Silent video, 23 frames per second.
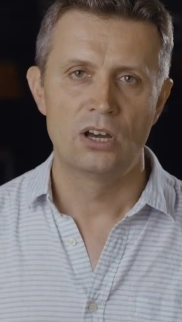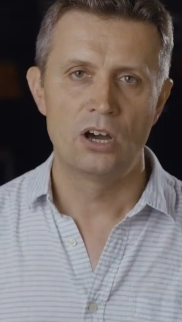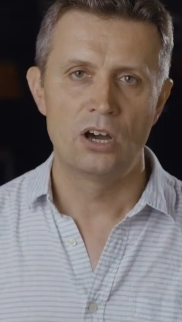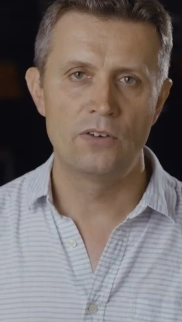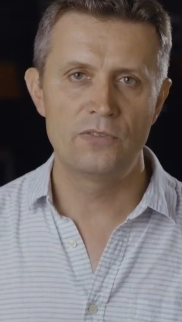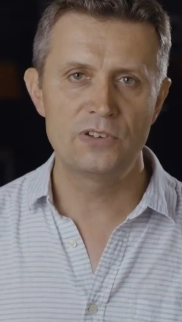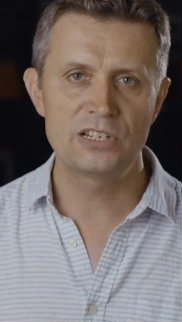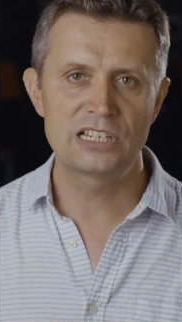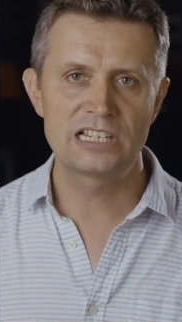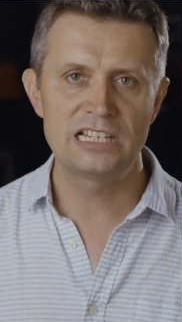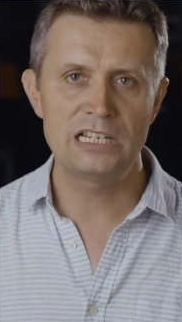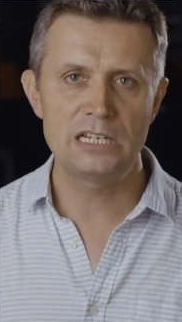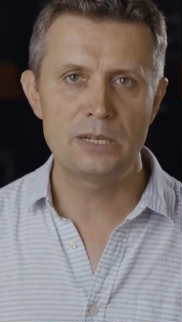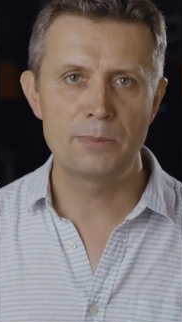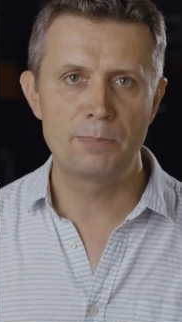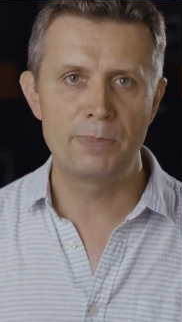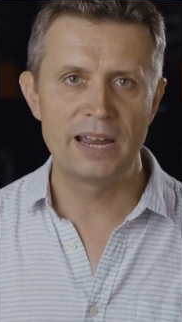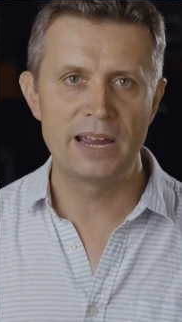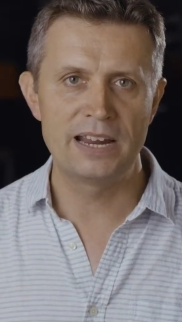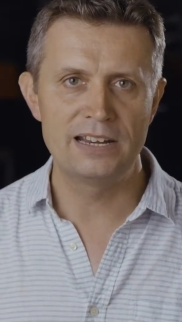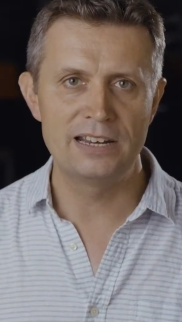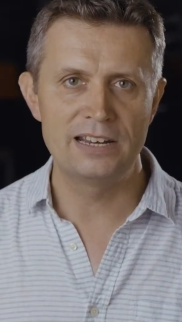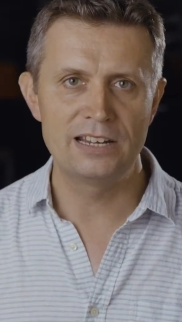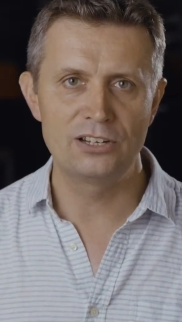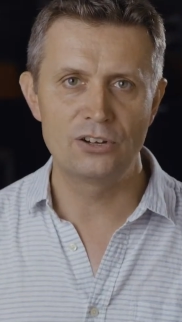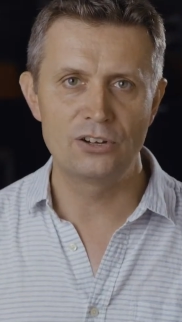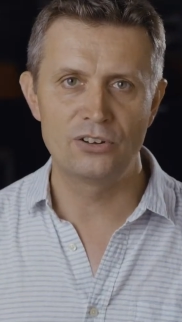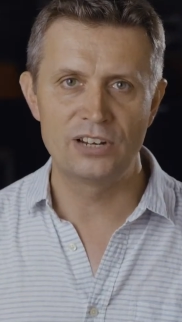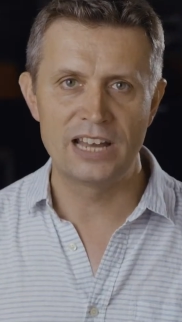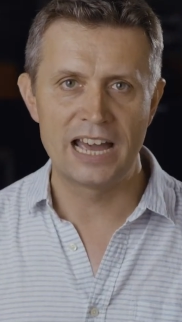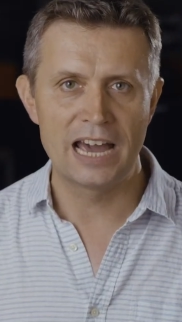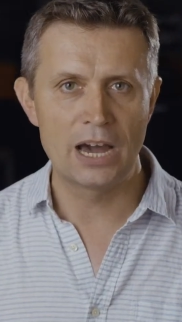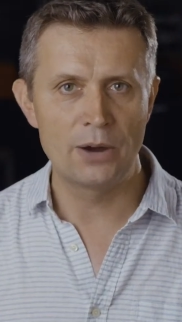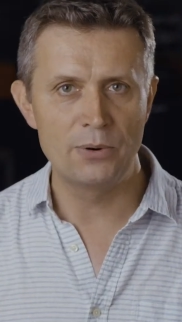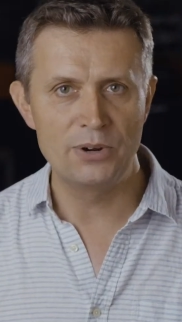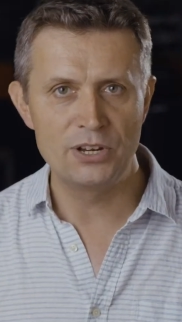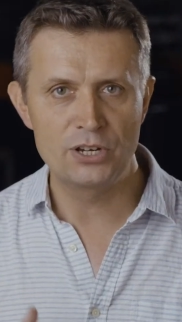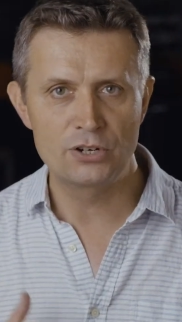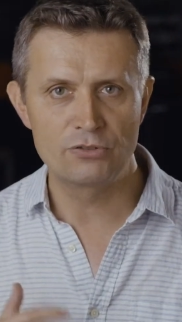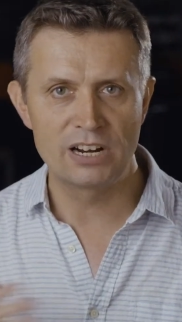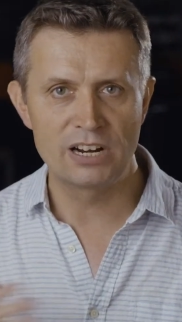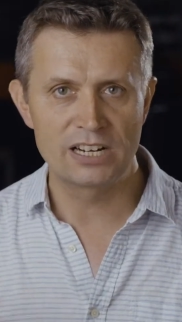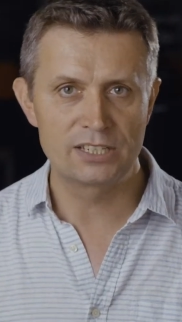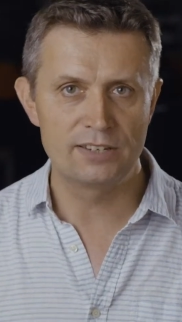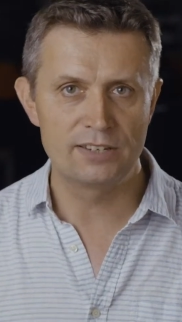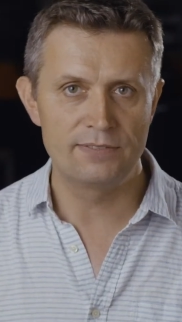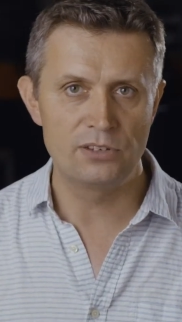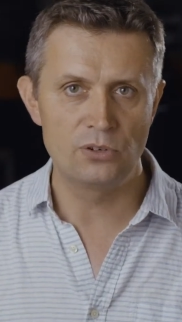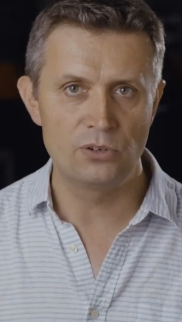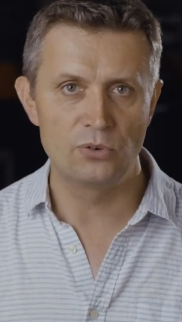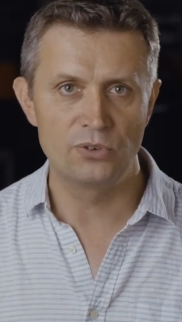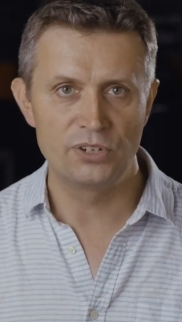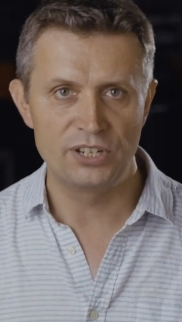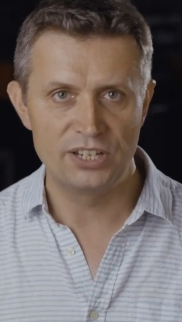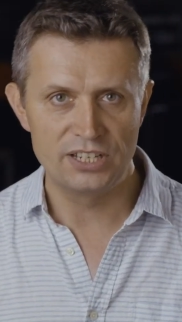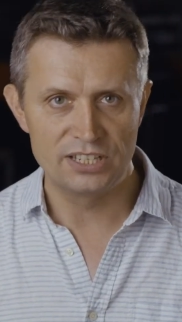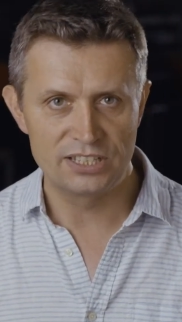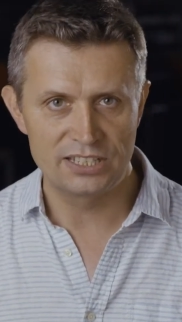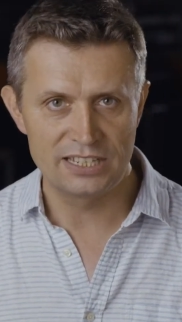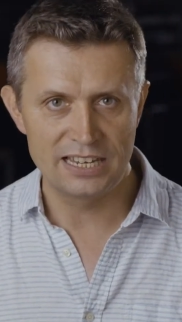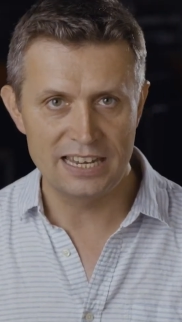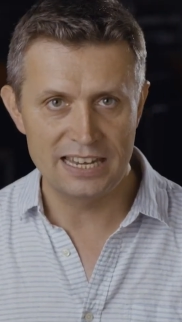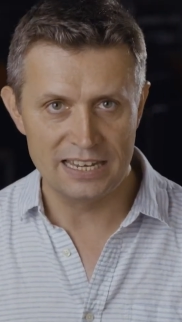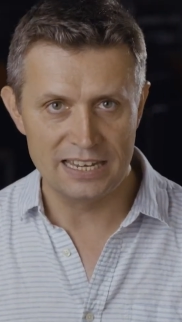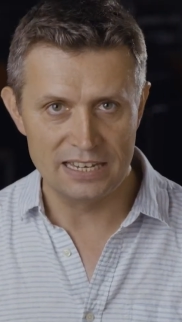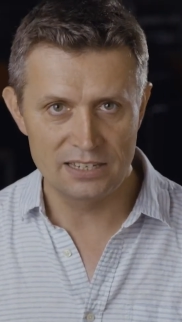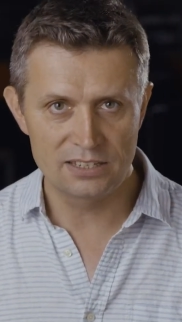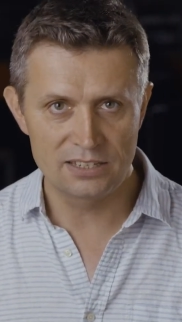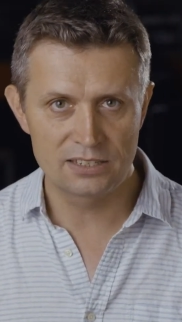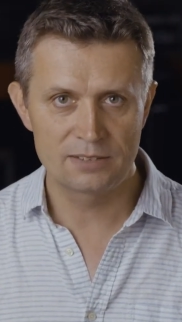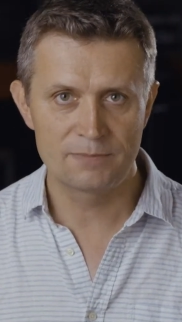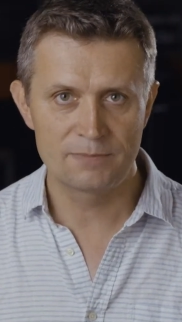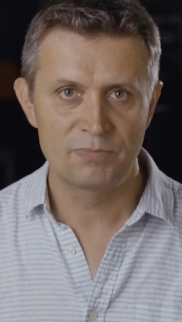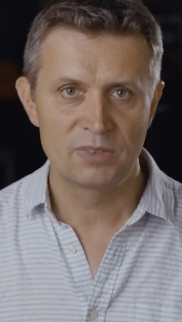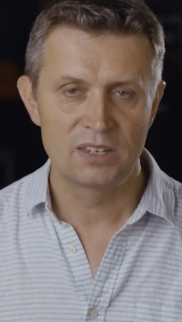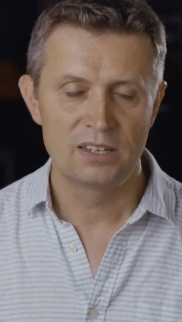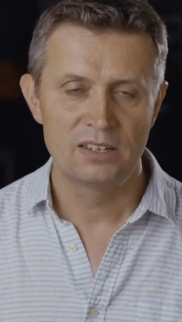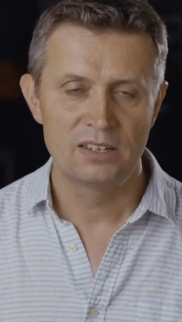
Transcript: Obviously, depending on how interactive the audience is.